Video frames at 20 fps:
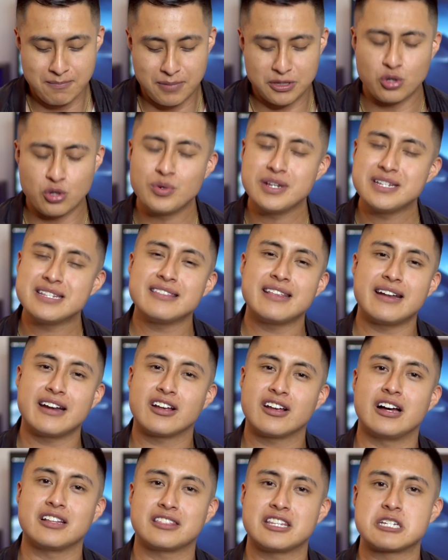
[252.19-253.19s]
but the reason that
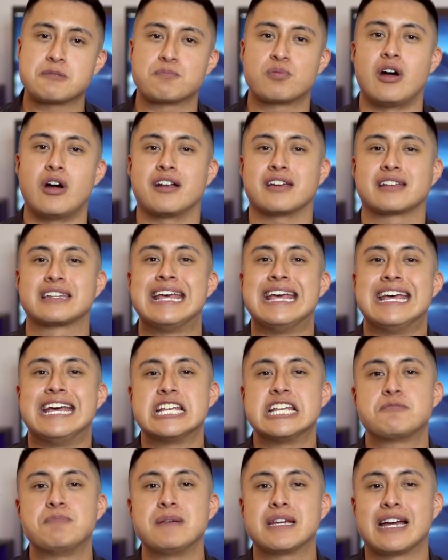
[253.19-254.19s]
I got this product
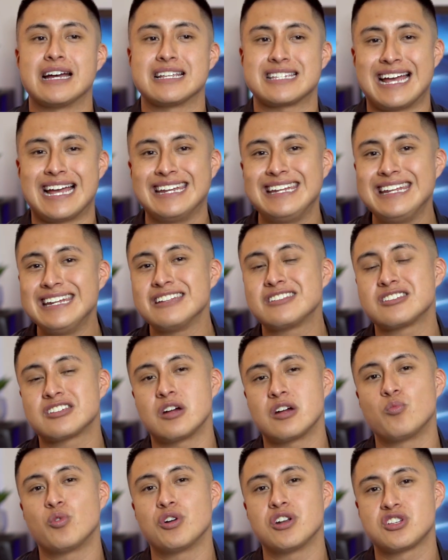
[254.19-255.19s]
is because I needed
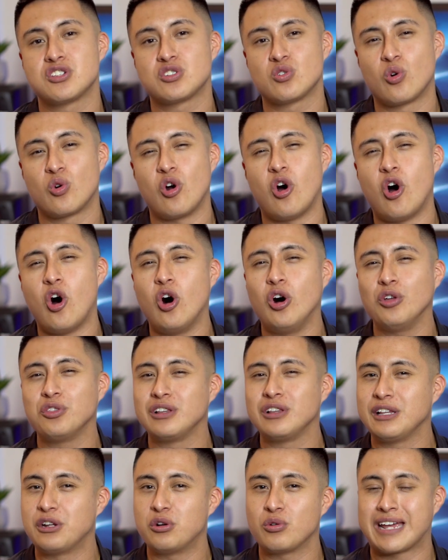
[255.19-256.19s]
somewhere to store all
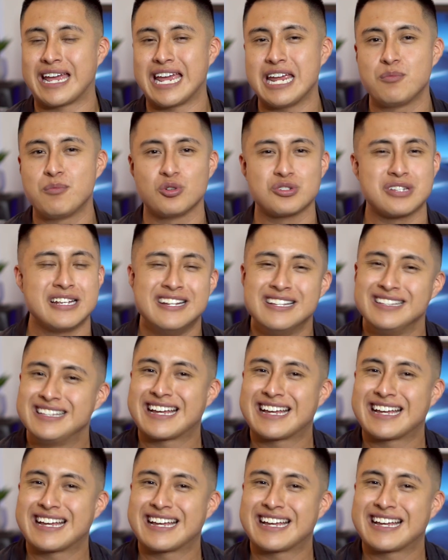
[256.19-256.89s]
the little cables